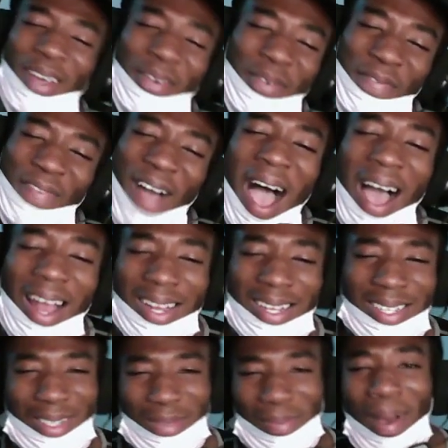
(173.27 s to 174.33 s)
with
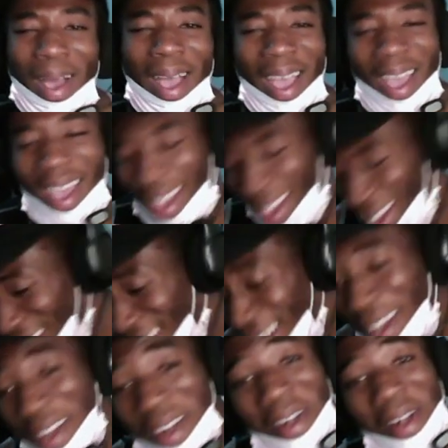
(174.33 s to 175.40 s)
violence, man?
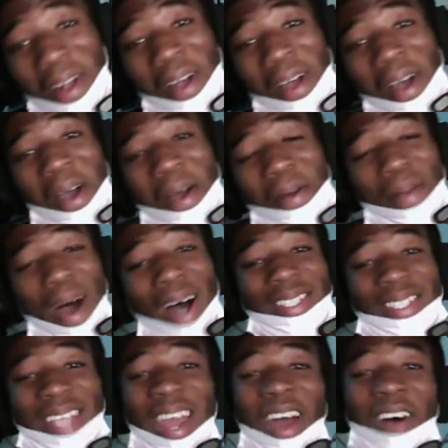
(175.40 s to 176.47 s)
Man
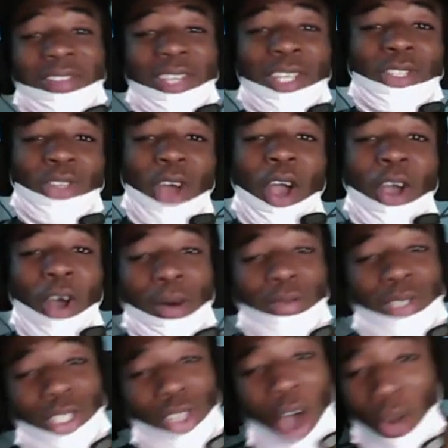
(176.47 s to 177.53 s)
said after joy comes
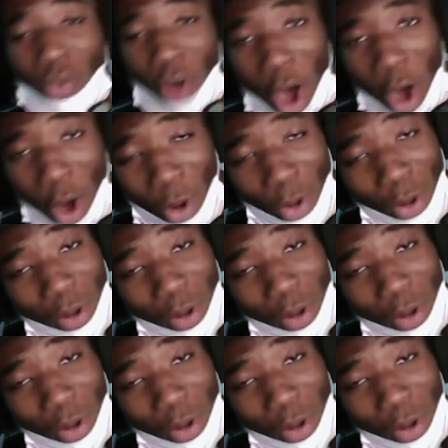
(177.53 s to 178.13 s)
sorrow.